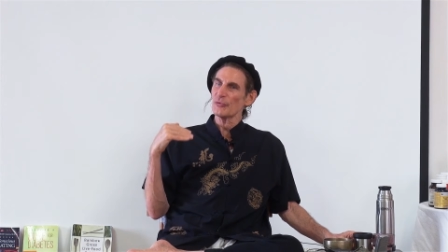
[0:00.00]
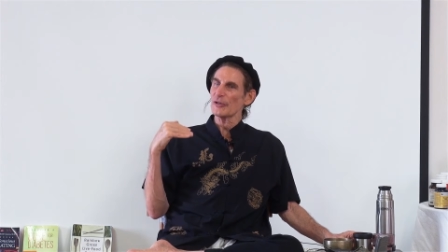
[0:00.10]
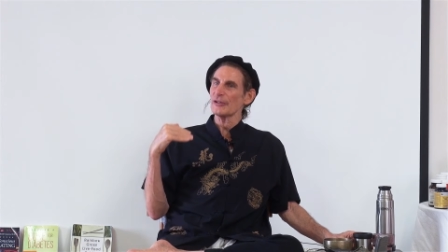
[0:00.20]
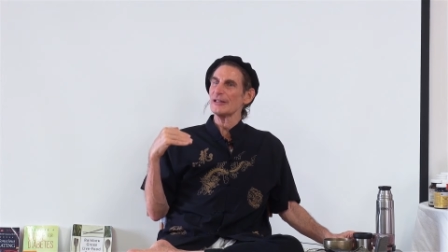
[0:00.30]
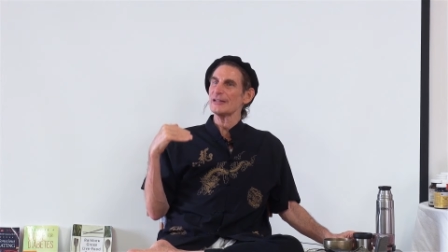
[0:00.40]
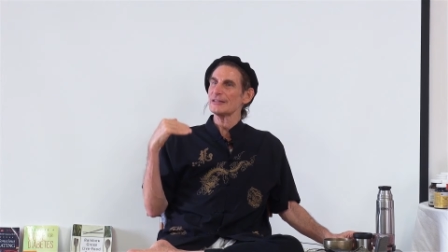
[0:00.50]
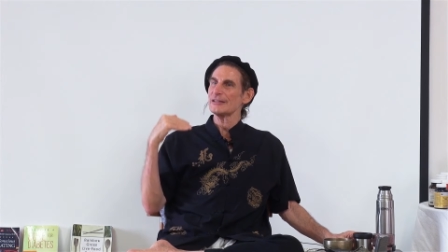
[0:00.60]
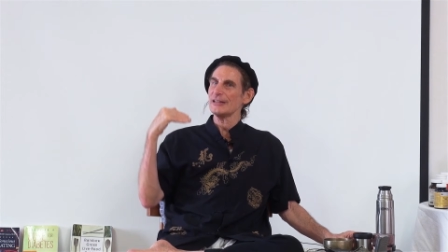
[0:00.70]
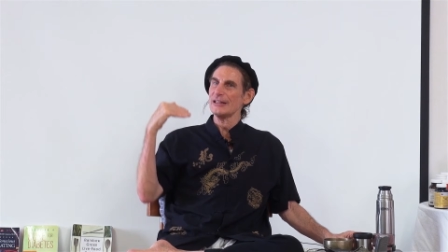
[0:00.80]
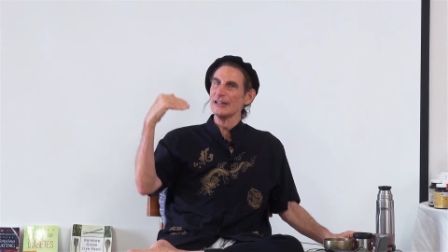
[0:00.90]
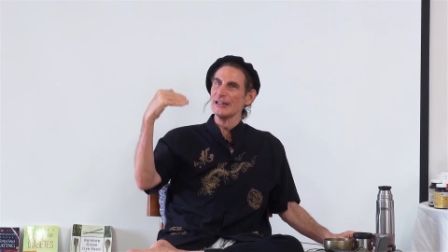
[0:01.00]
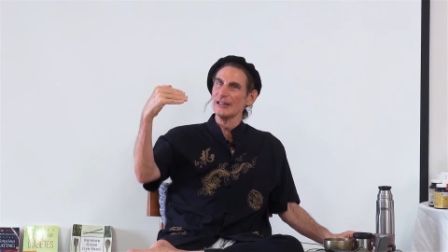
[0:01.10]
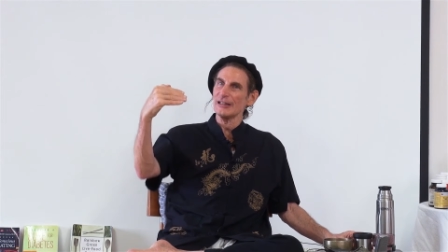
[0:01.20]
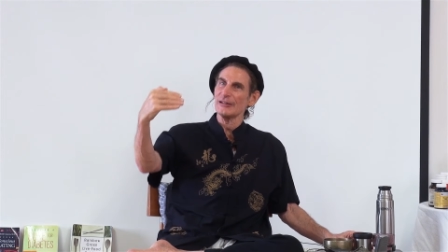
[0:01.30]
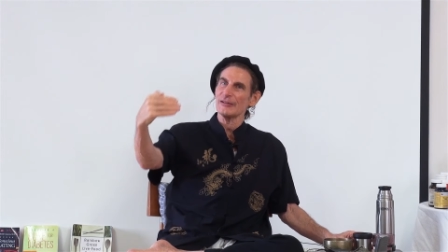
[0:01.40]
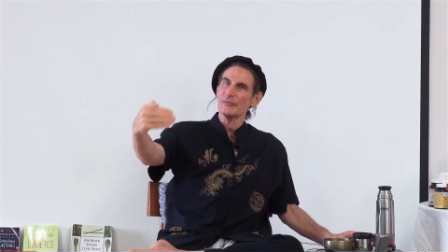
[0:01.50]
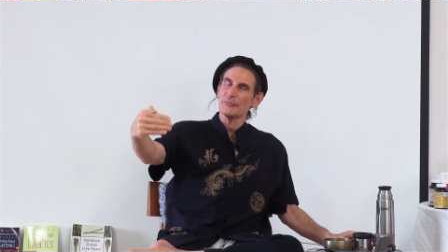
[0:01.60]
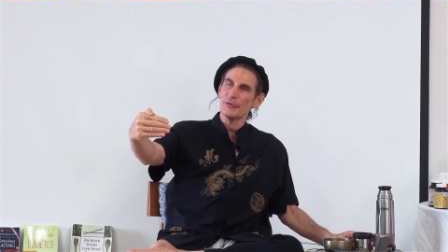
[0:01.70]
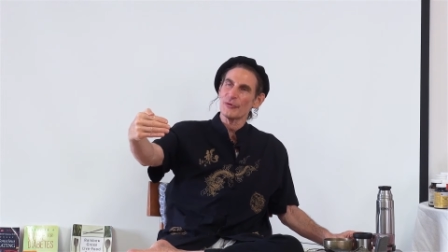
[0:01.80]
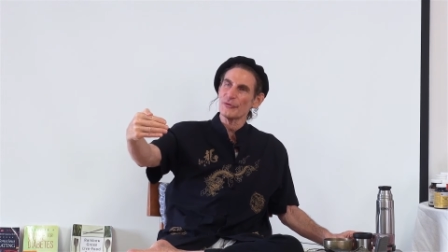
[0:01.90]
water indeed
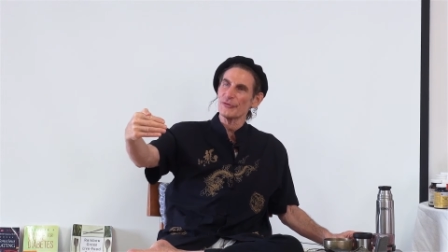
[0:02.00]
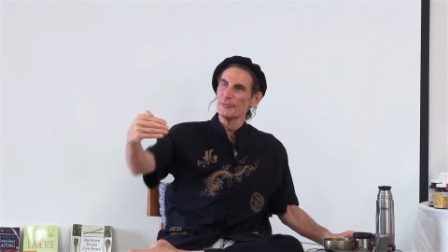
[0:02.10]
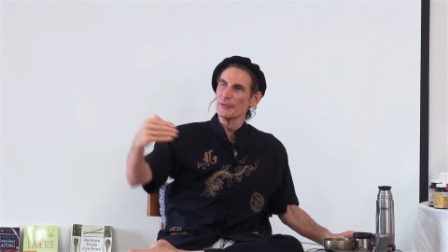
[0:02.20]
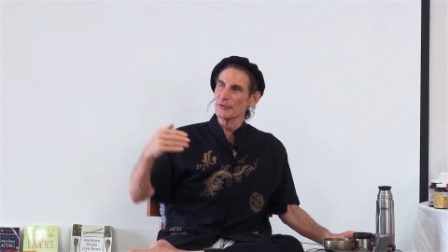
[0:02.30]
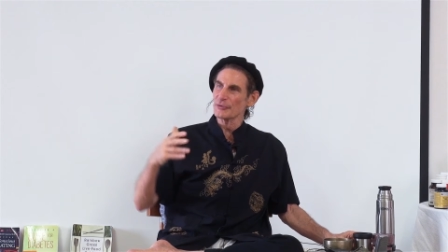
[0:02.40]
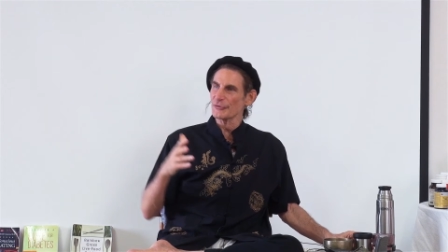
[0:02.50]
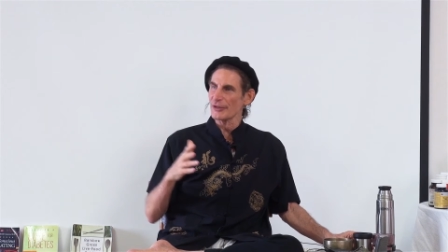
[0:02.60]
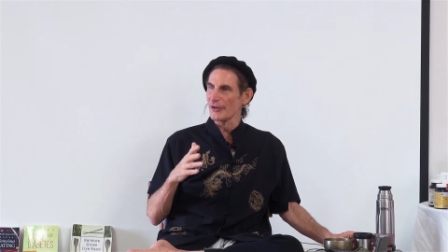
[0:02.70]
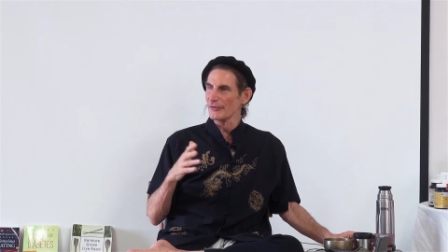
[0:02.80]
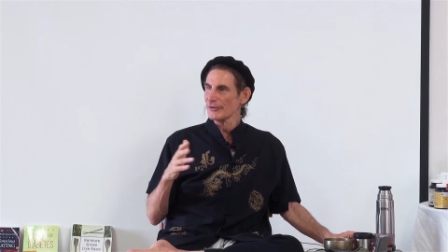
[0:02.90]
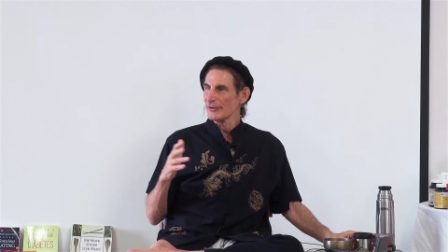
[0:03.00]
pulls the minerals out.